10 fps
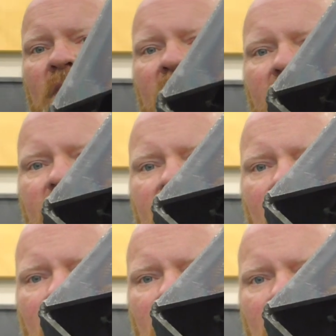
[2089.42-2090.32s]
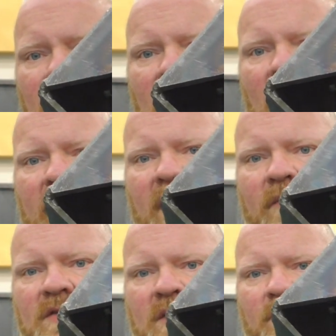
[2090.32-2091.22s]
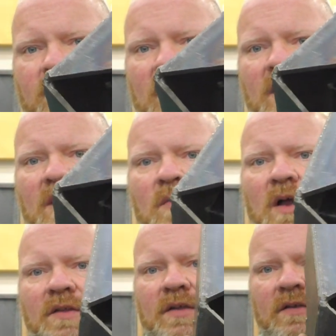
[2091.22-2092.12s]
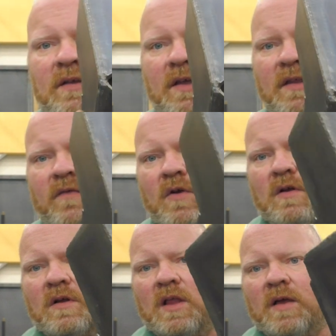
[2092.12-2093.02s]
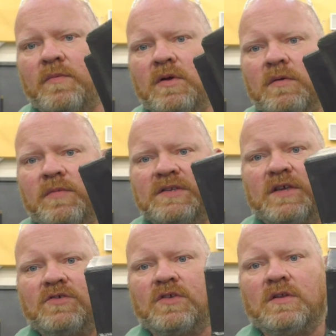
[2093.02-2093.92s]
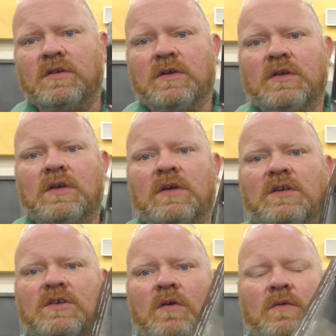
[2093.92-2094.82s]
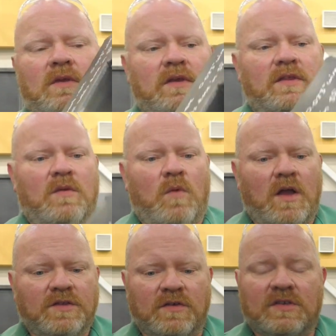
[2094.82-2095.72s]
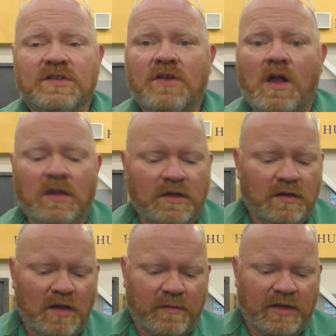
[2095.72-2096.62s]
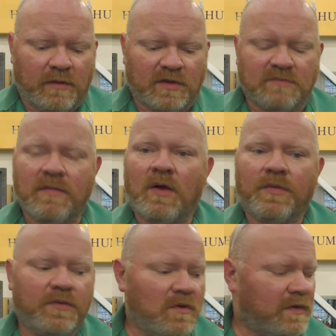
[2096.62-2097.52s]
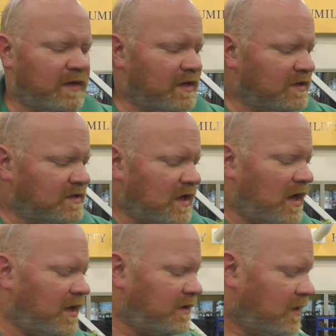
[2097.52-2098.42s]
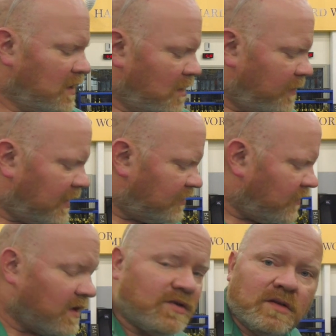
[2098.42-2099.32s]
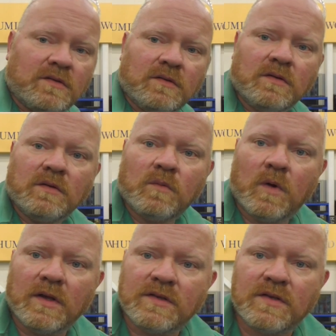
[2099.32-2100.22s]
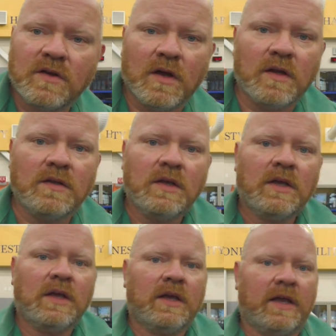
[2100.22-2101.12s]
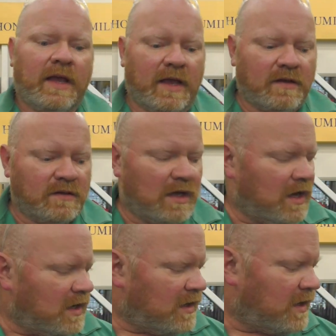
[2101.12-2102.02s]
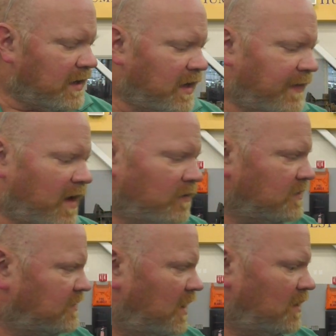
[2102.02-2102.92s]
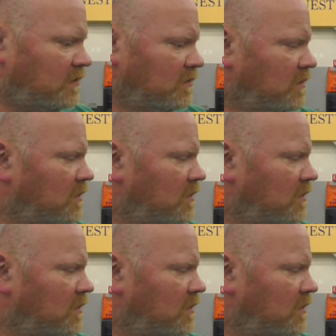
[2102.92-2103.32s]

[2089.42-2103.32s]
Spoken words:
and again, it was completely welded in the vertical up position. So the welds are solid. I mean, there was melt through on the inside. Penetration was good. And again, that was done